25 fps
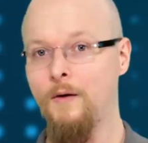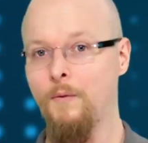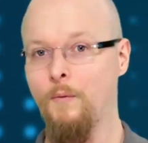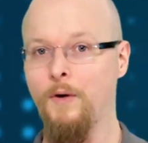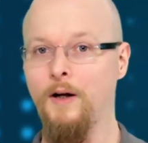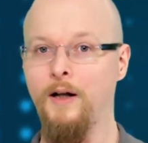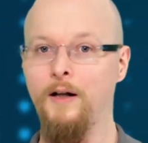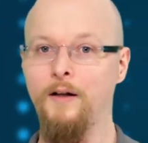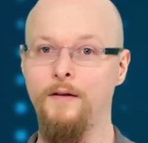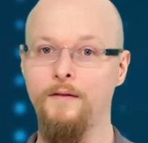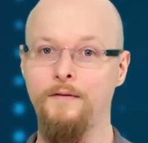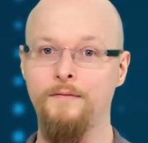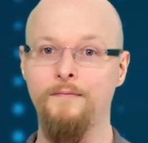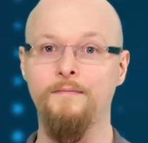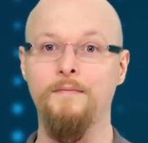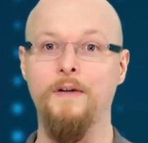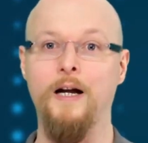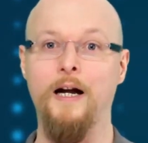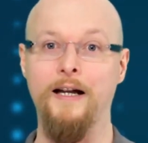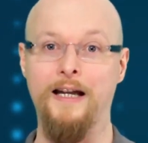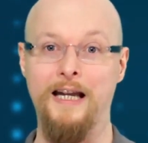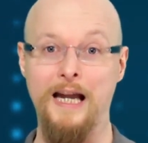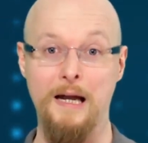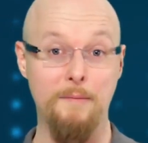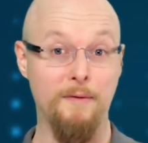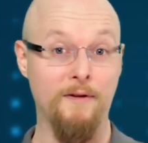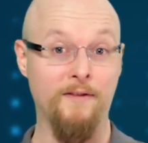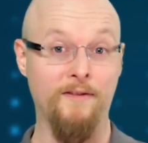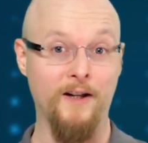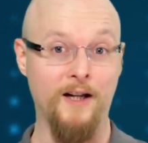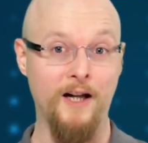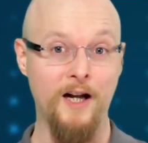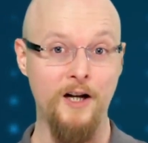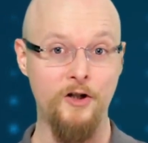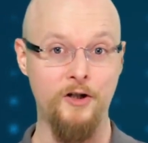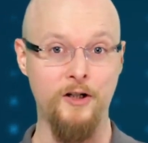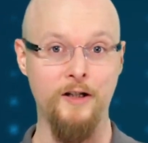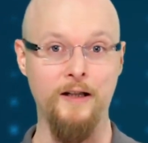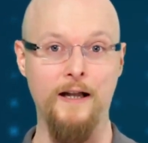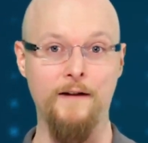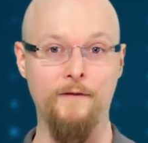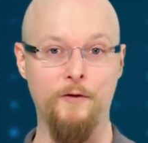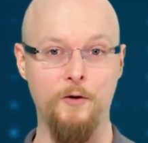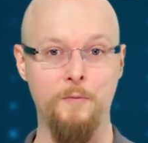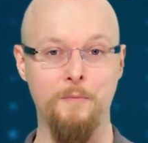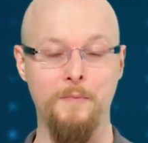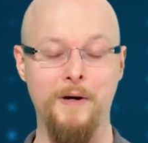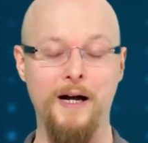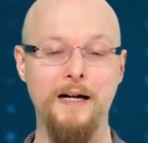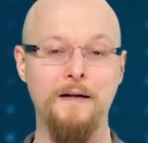Well, a gamification
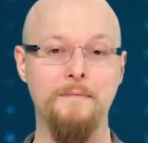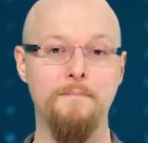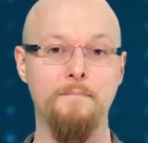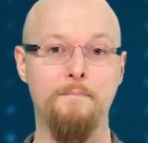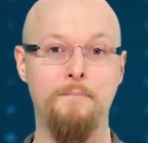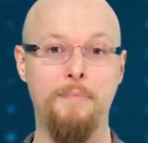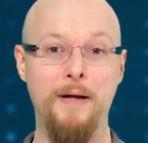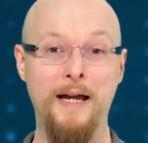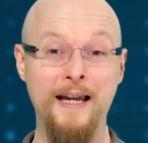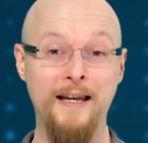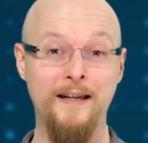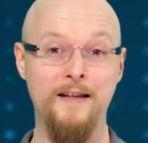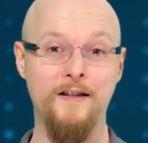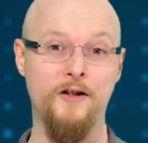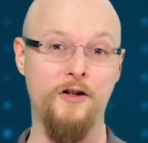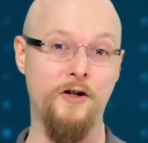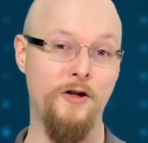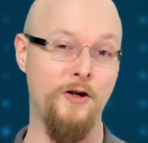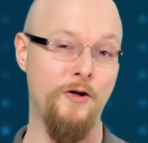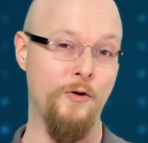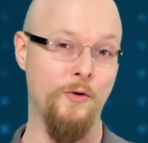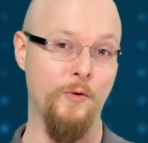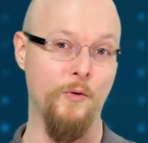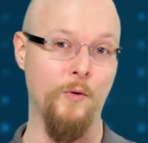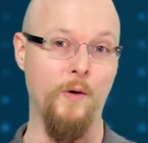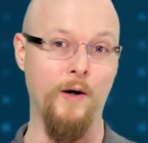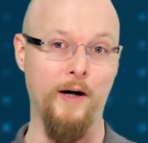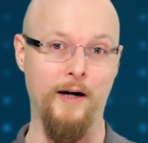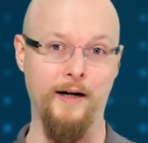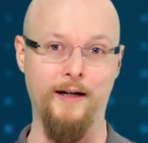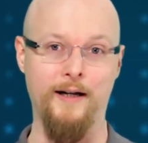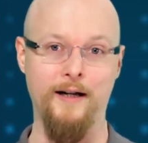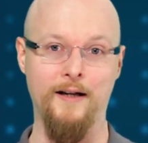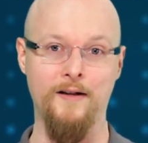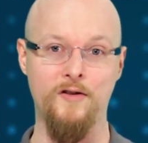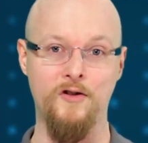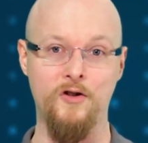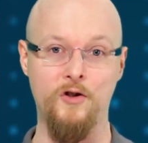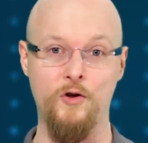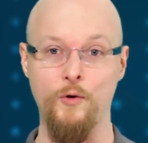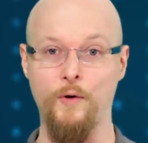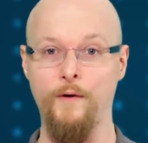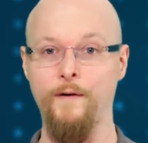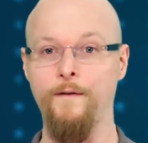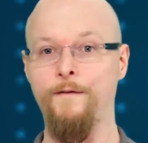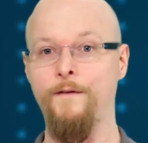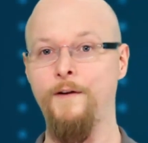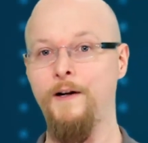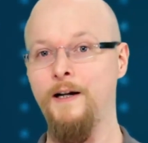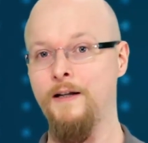level might pit you against
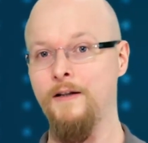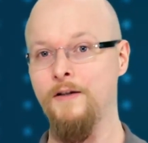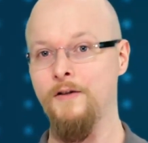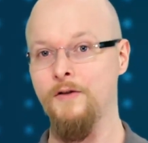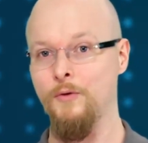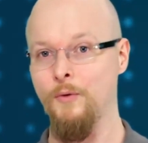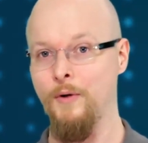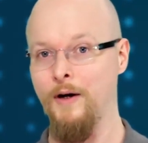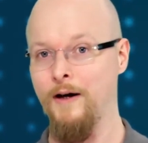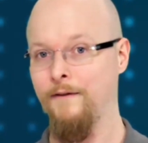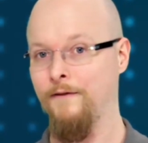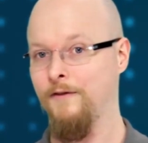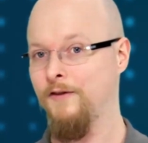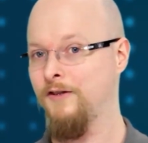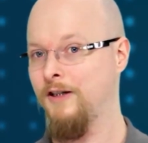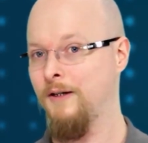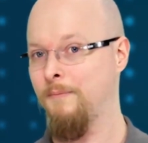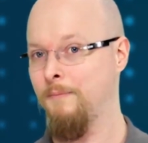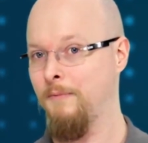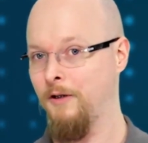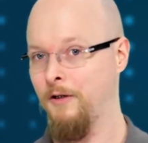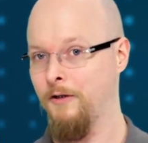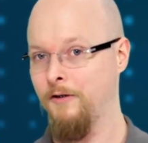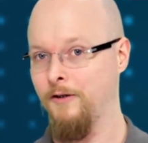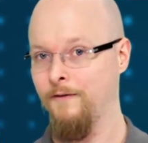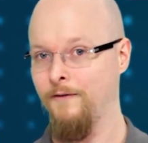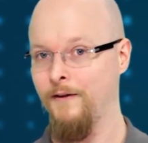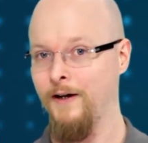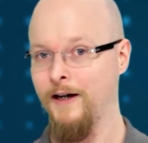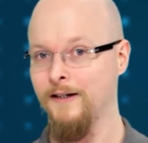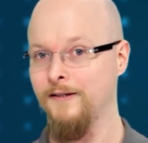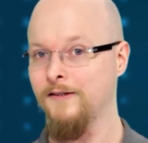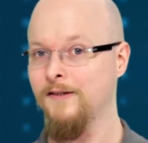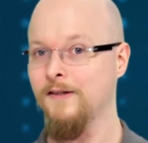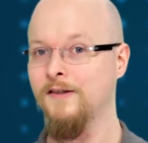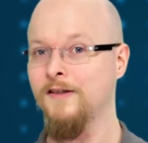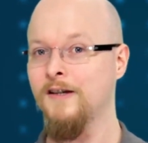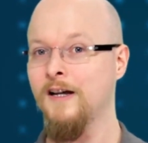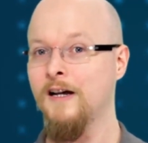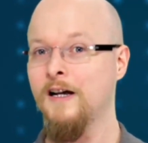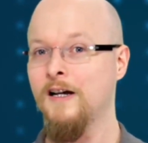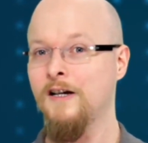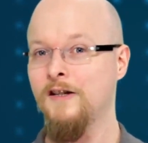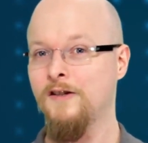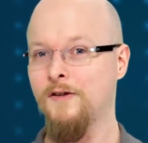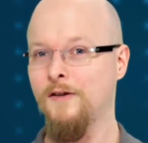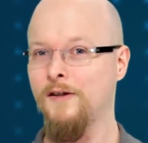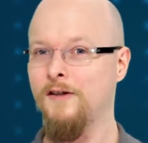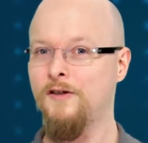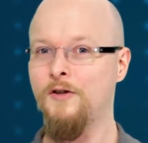your friends who have similar devices
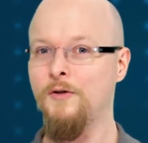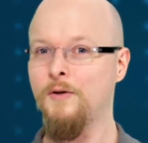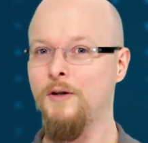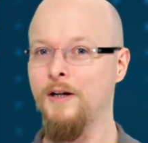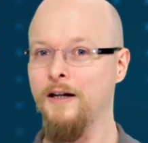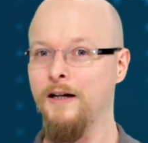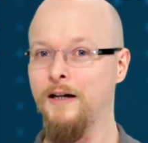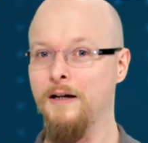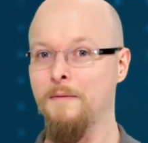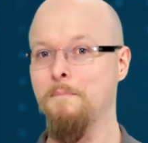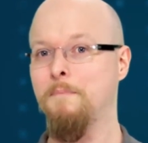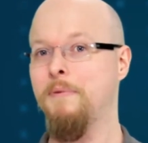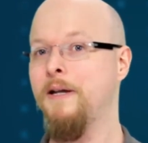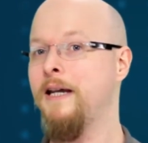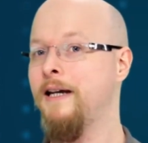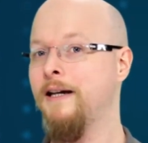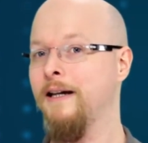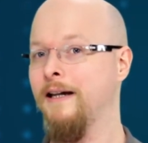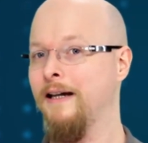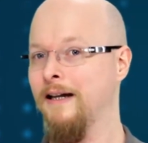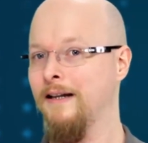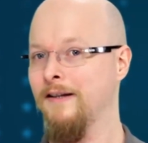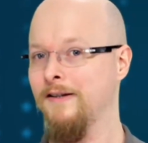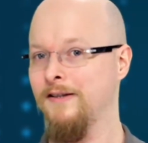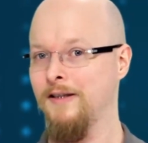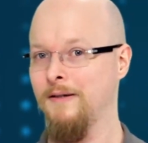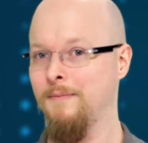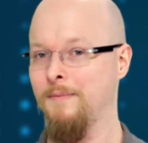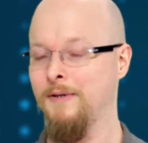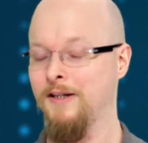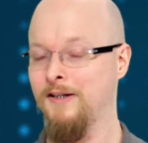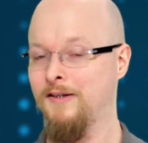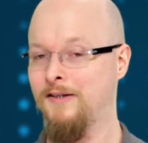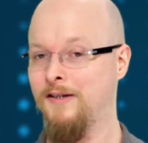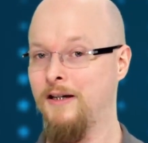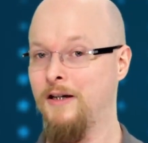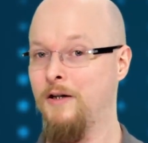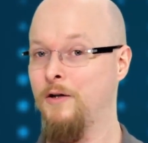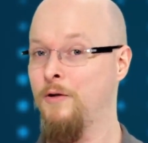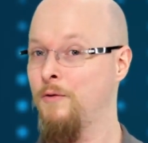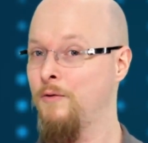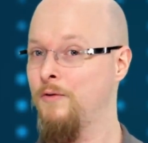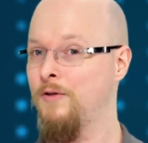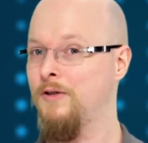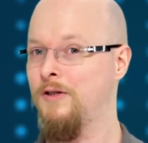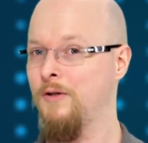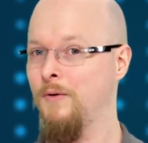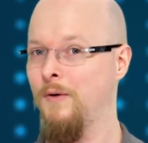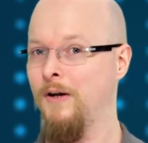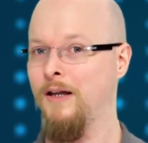so that you can compete against them and see
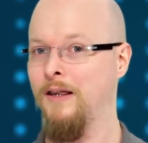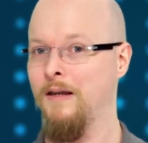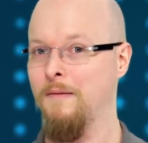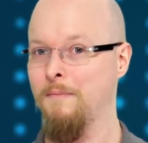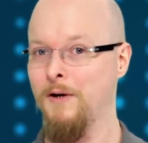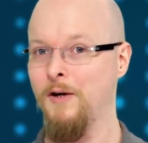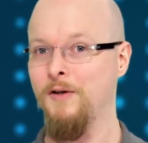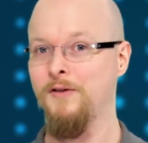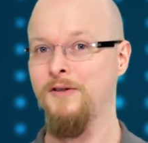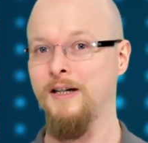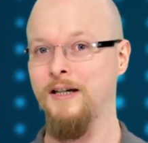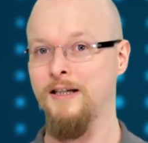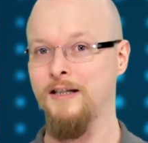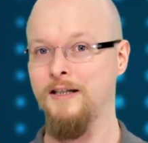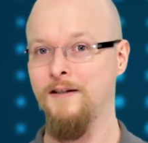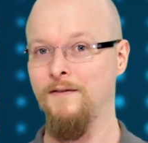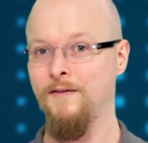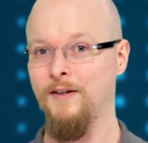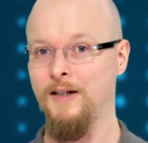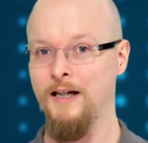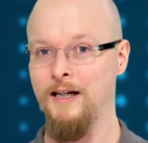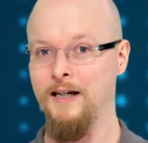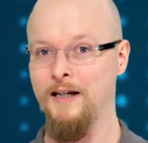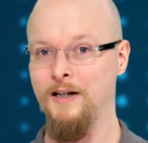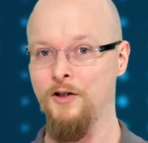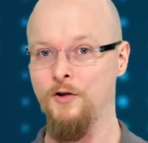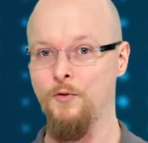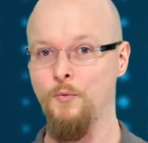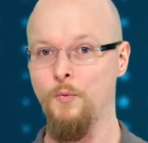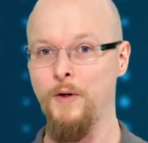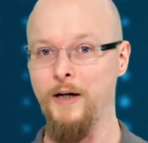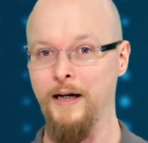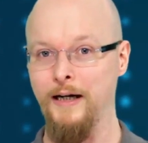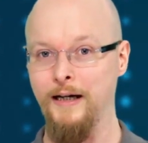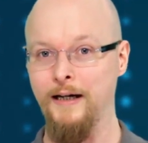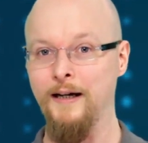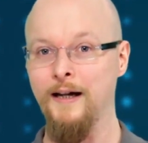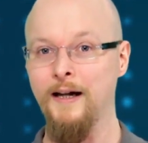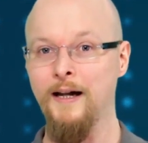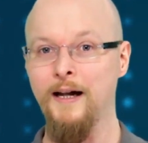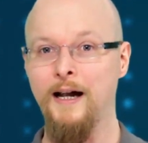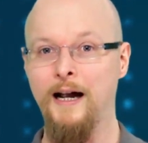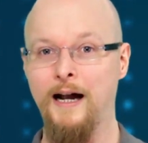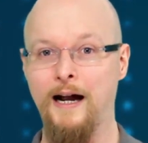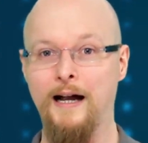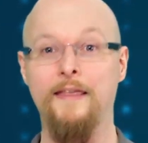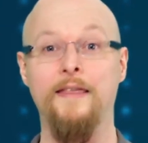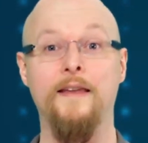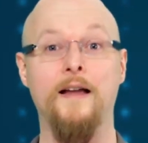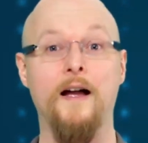who's doing the most activity each week,
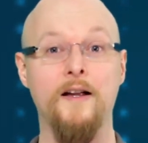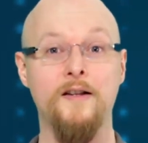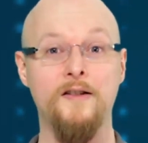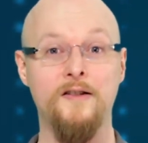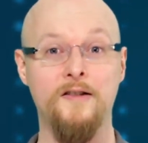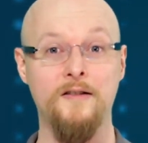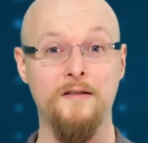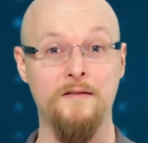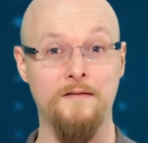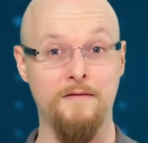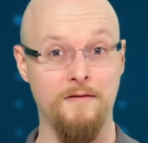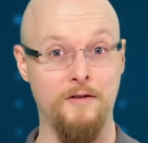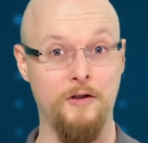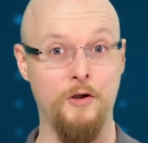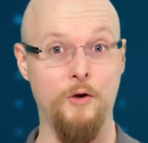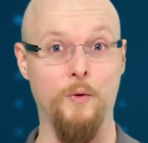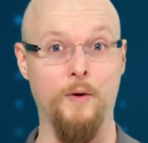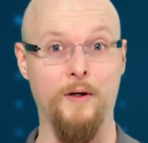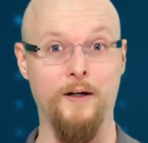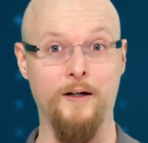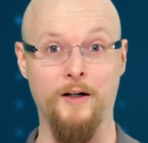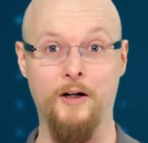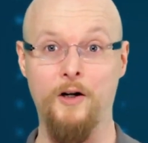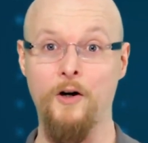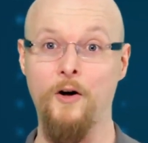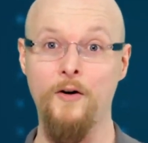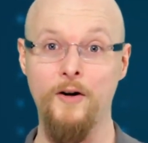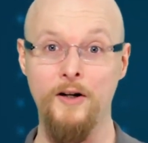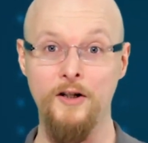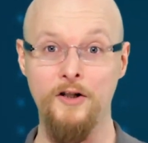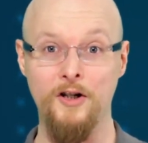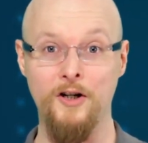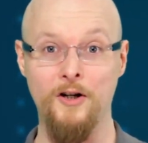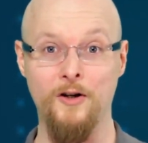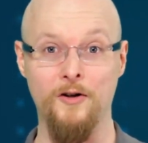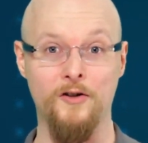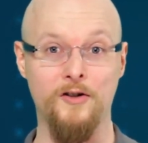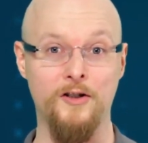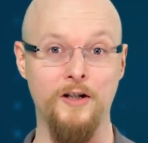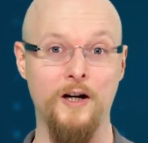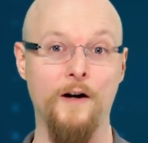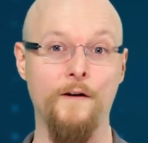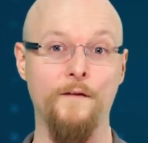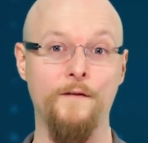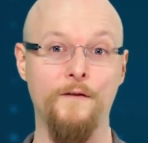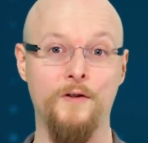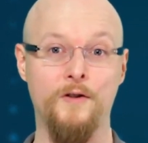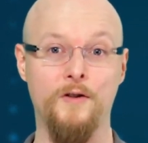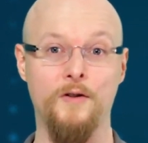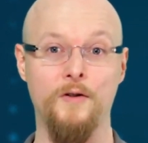and thus you are encouraging
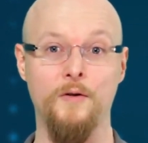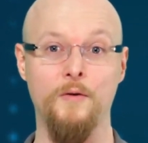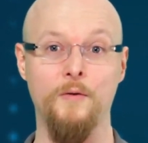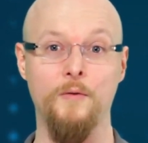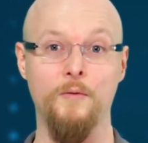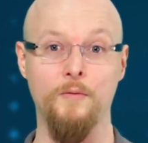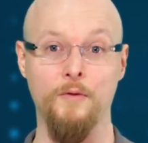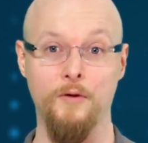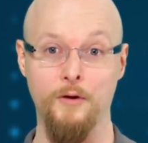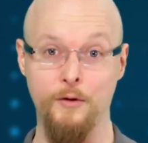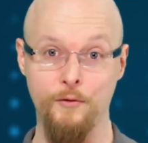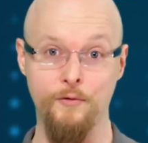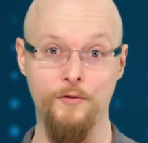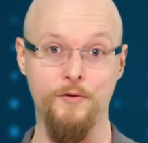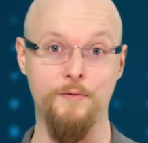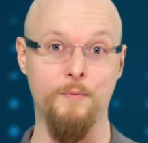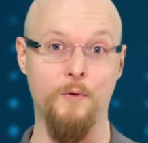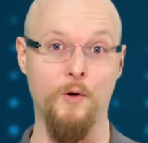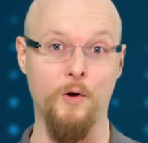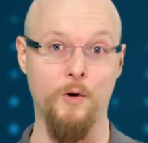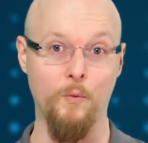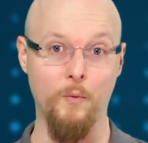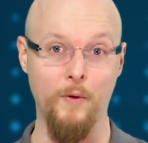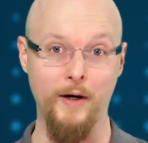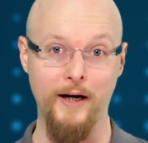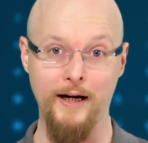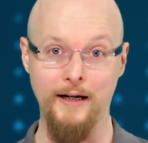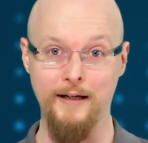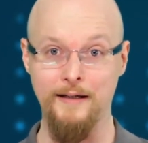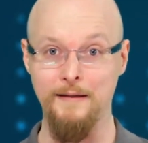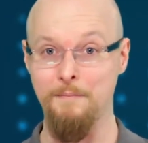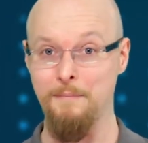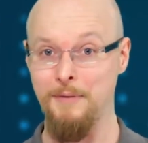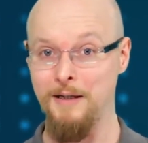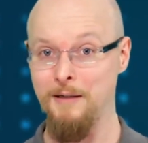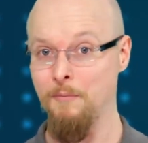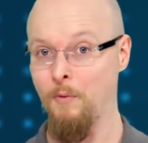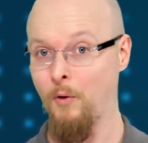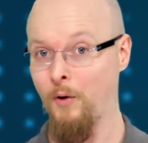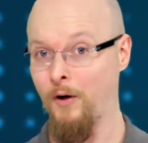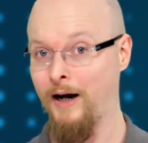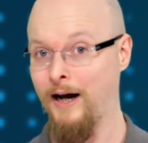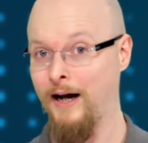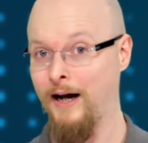yourself to lose more weight and be more